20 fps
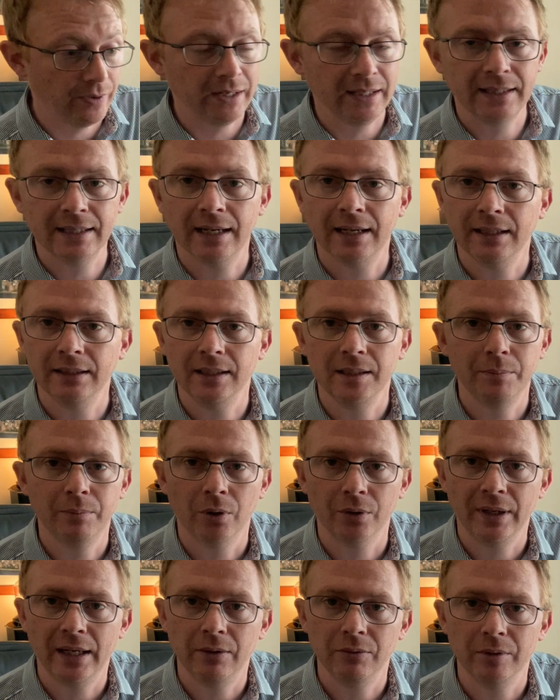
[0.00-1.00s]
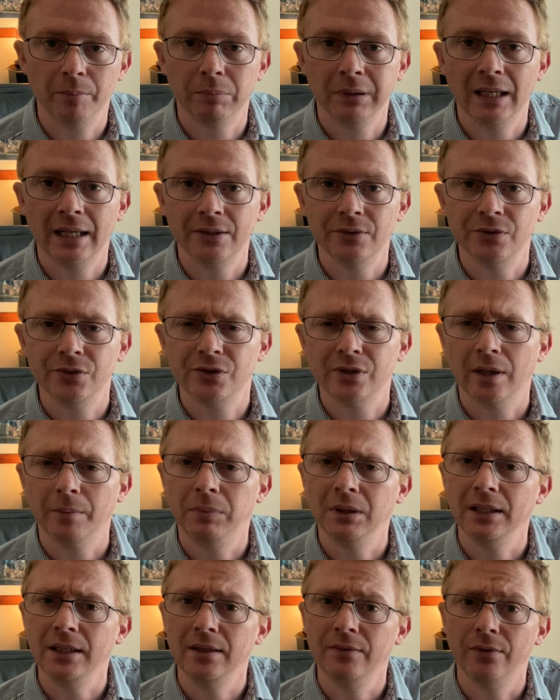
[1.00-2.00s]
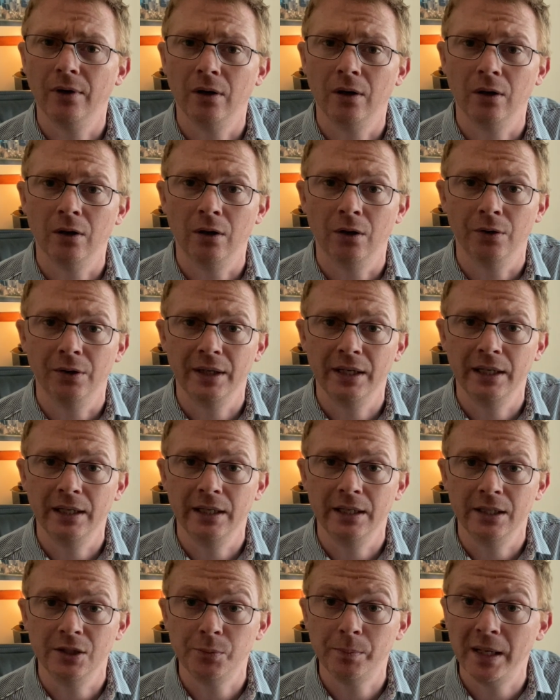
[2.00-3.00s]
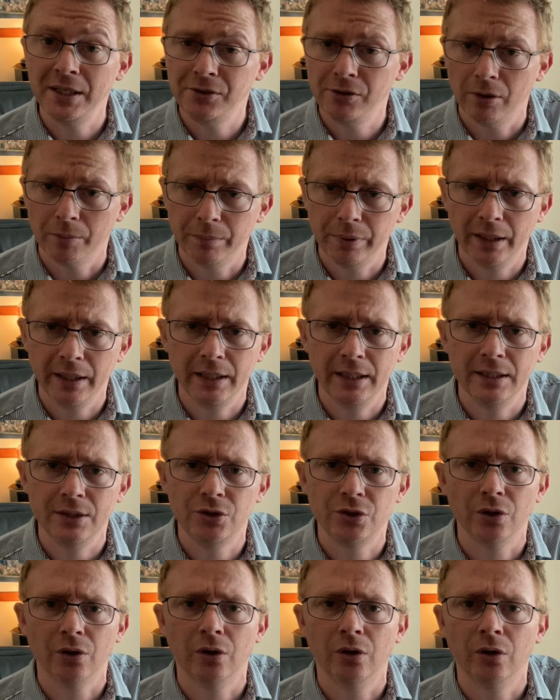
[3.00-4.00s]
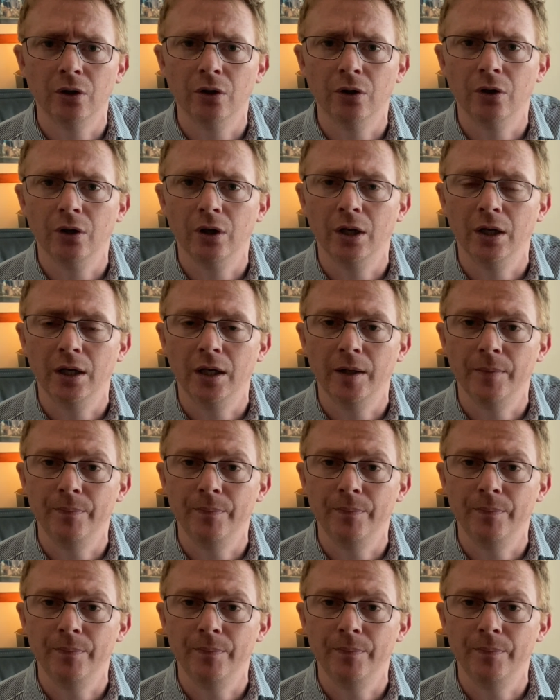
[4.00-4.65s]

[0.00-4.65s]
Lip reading: very kindly put out the plans, I believe, on his Patreon page or